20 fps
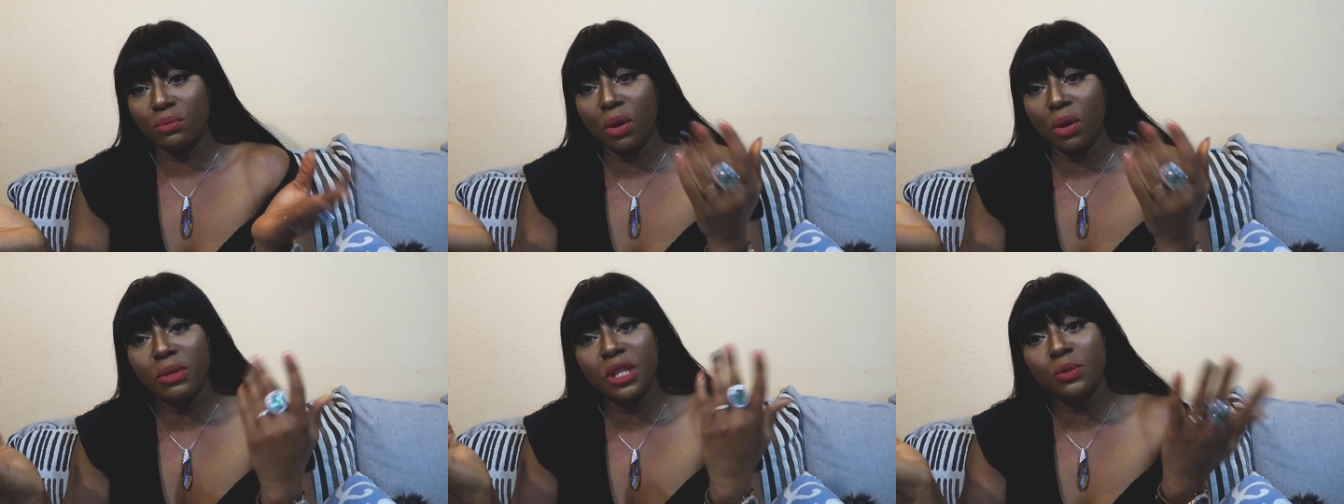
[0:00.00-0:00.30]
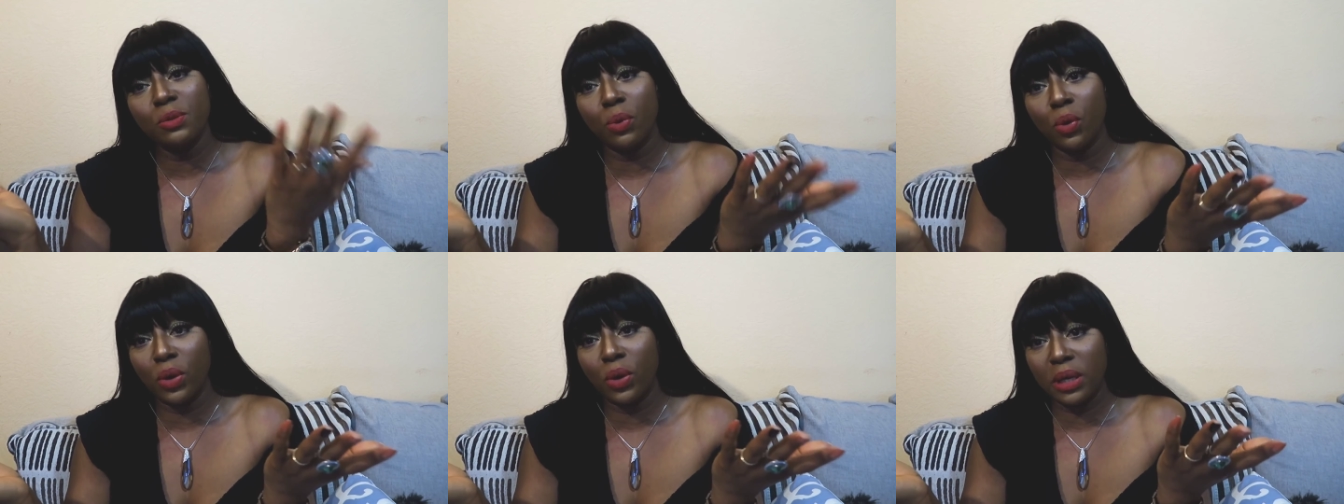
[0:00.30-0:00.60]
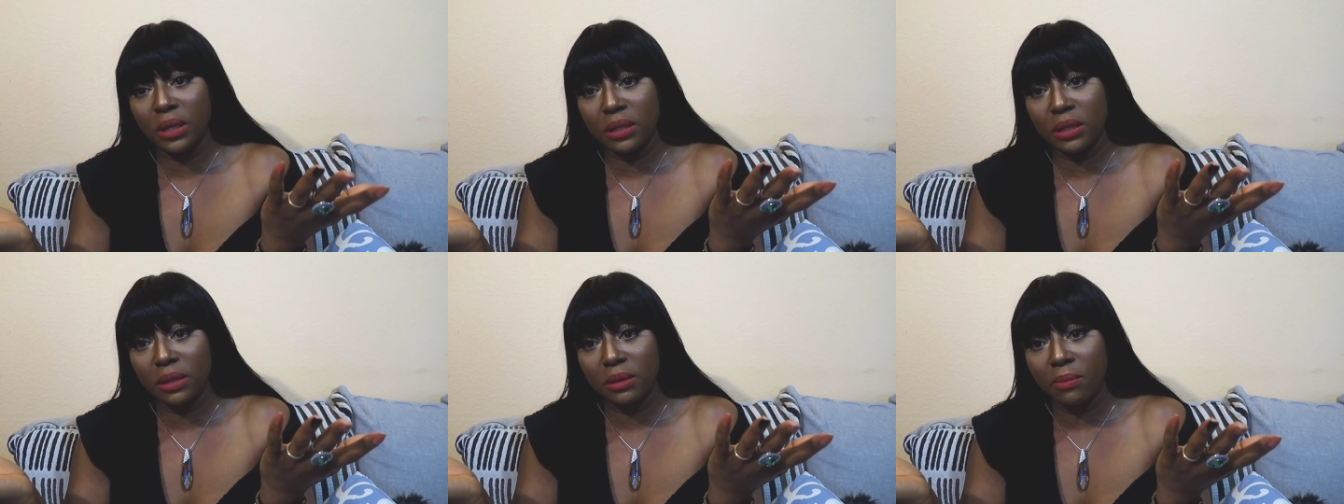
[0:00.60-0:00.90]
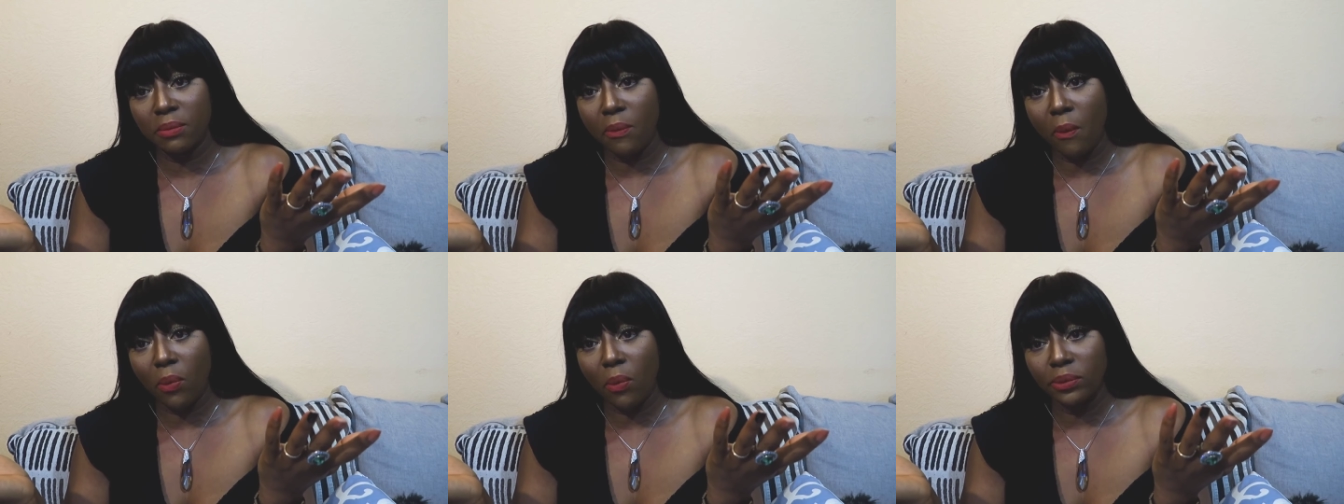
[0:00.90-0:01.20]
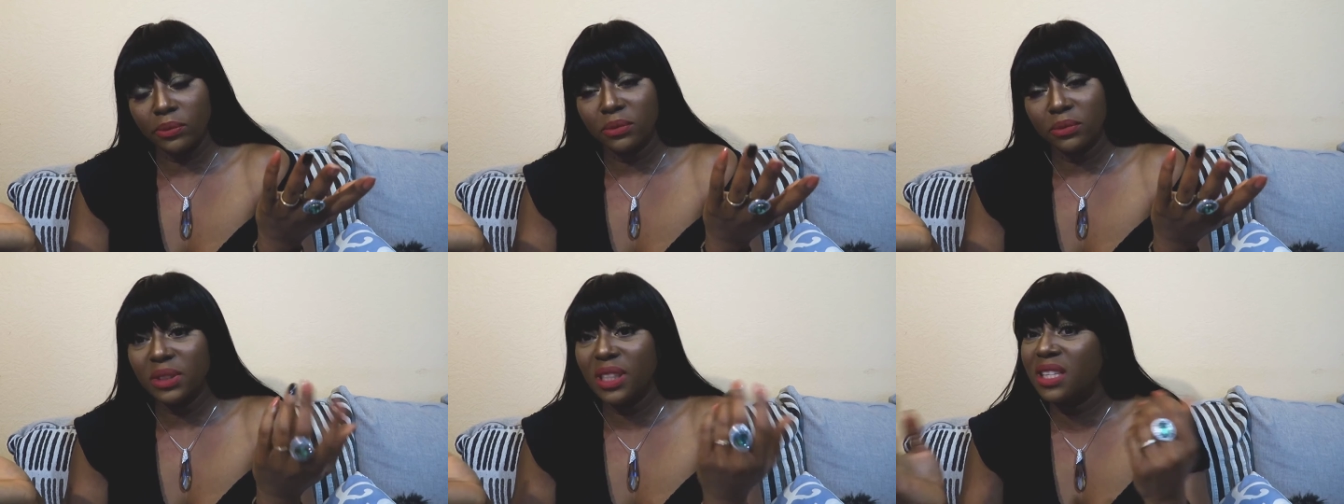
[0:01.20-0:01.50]
mommy's boys,
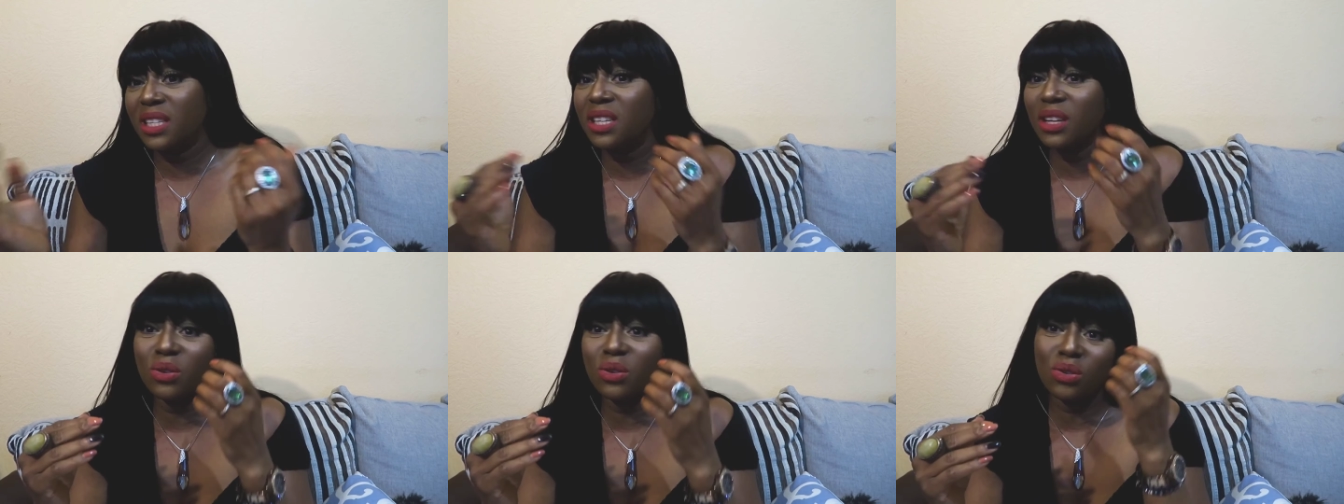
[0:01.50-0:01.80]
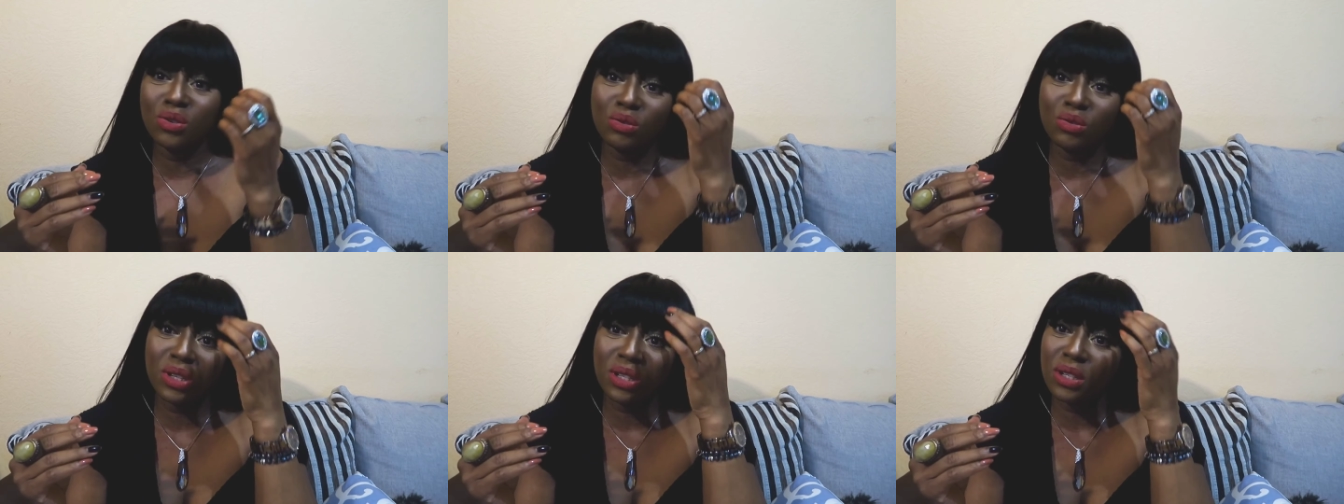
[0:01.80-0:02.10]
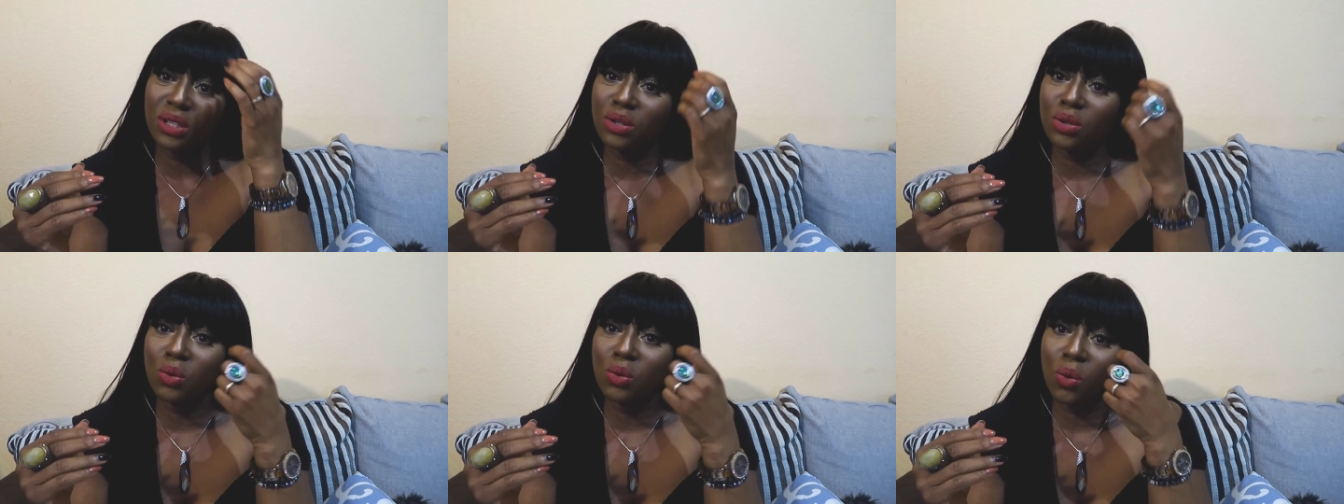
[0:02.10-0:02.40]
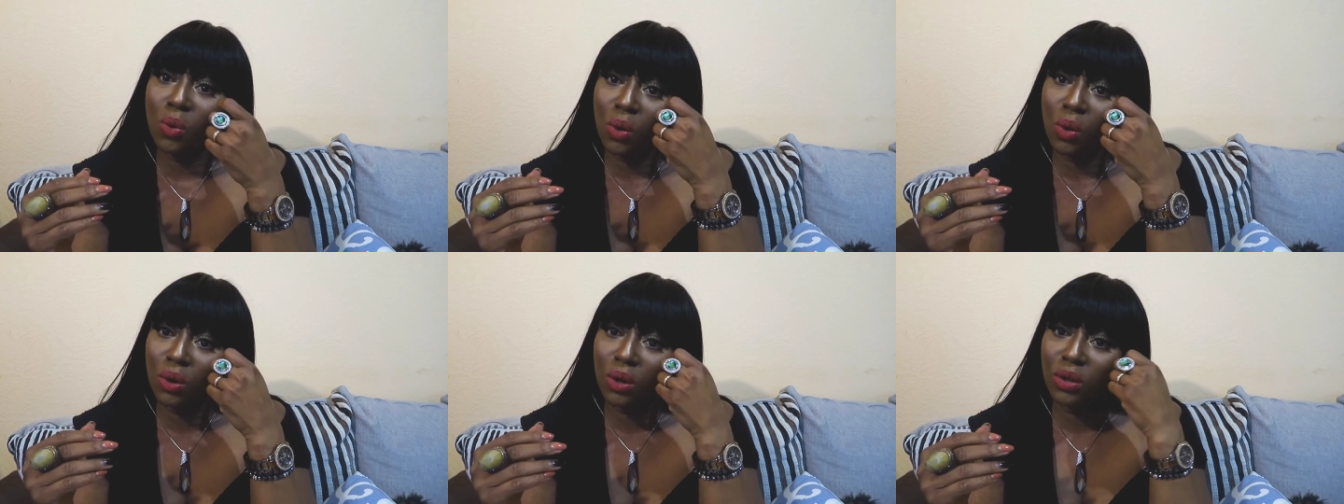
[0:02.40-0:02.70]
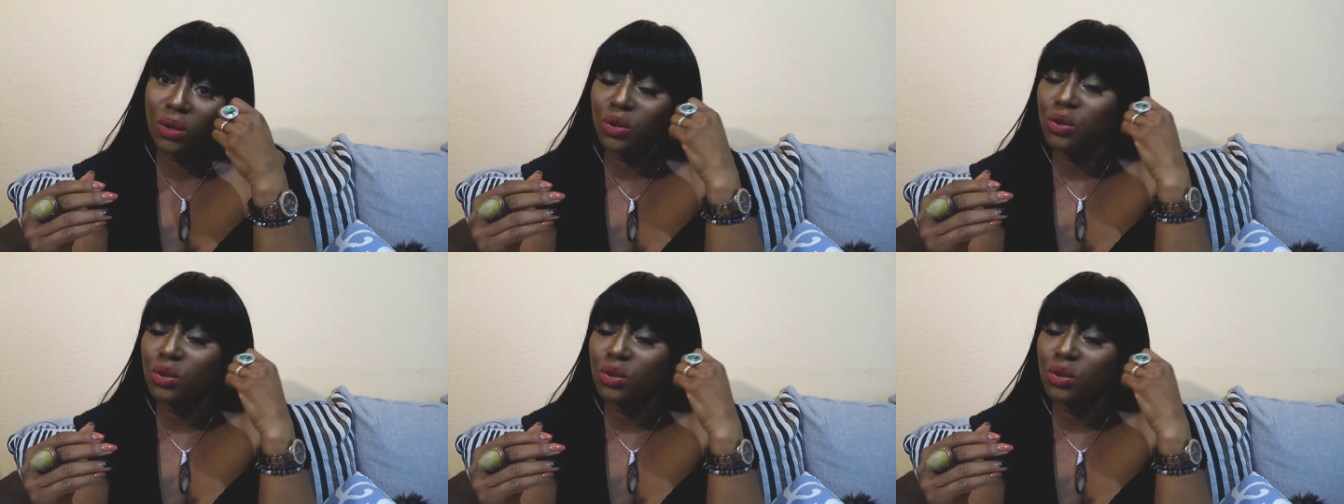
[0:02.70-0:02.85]
it's a good reason to walk.